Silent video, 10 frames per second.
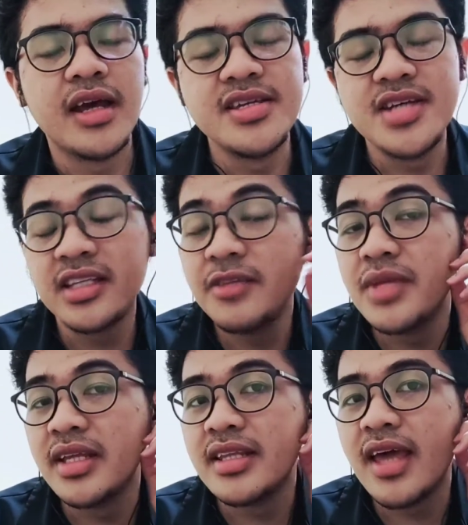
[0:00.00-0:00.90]
adjective
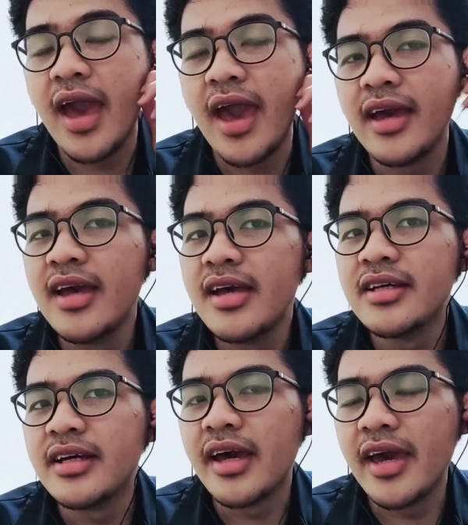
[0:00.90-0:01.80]
that
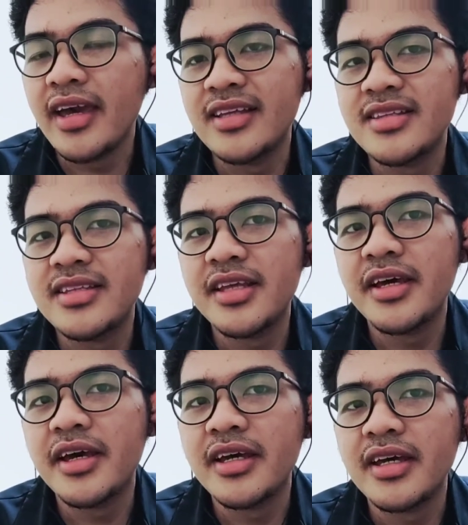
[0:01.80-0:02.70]
end
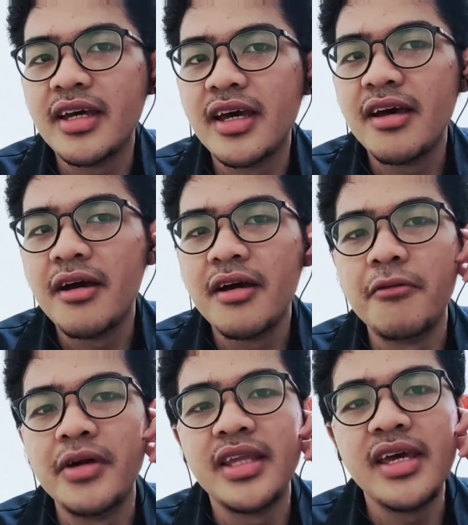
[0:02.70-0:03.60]

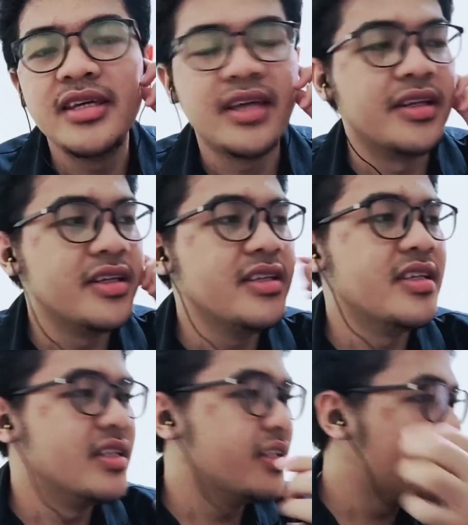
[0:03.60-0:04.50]
with ing and ed,